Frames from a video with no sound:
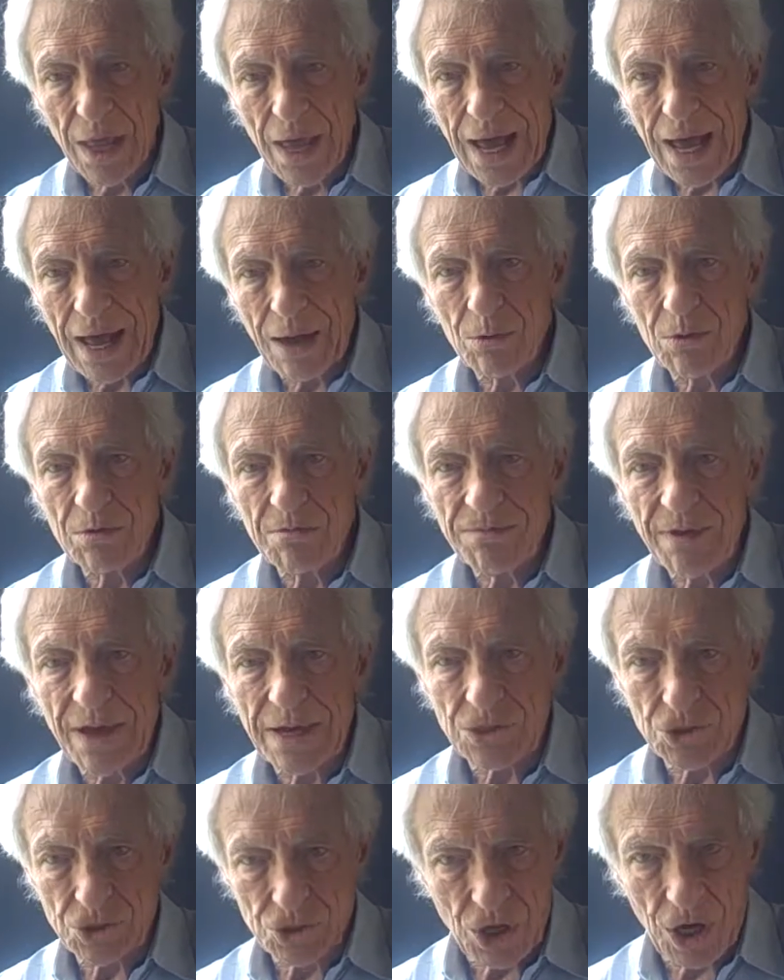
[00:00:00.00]
I would
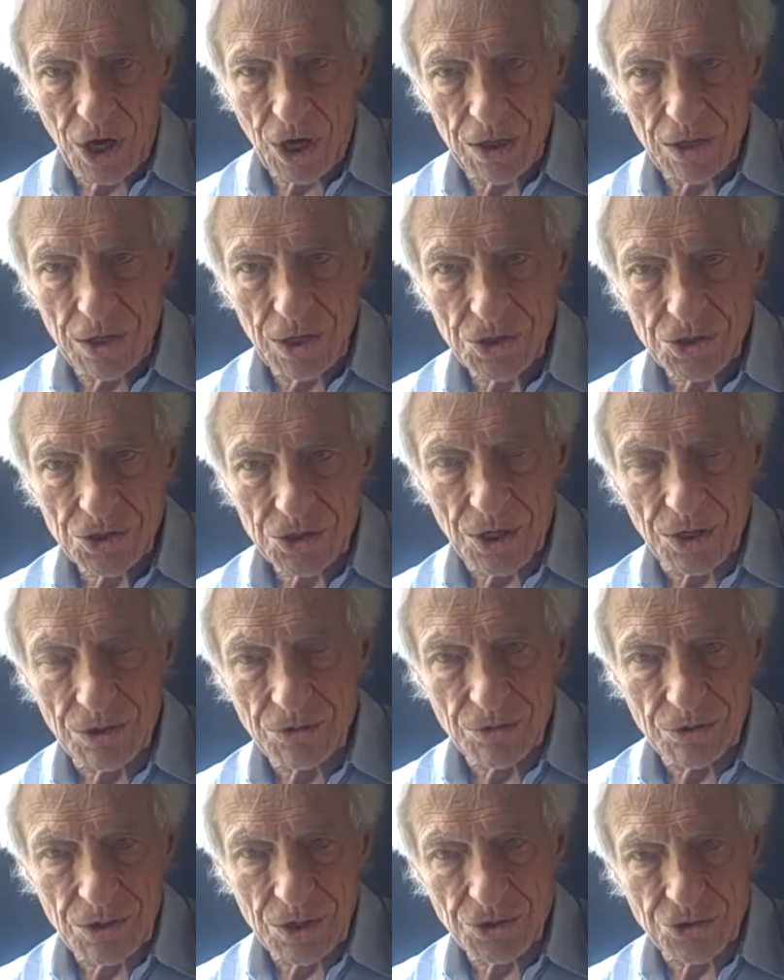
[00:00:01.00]
find toilets
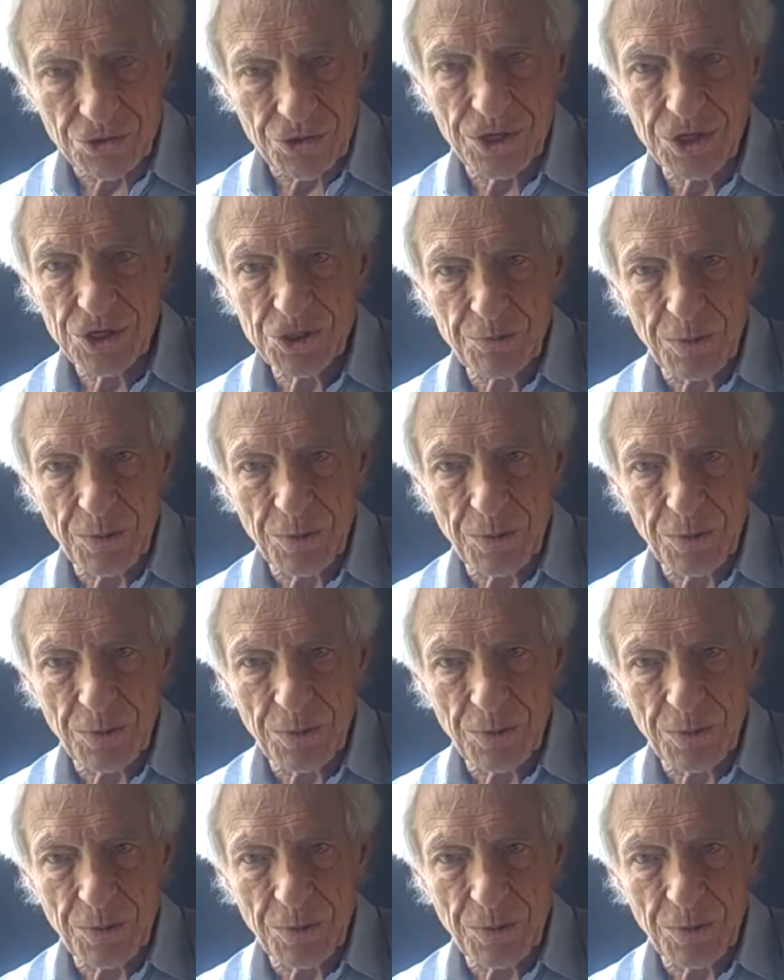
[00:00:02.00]
and latrines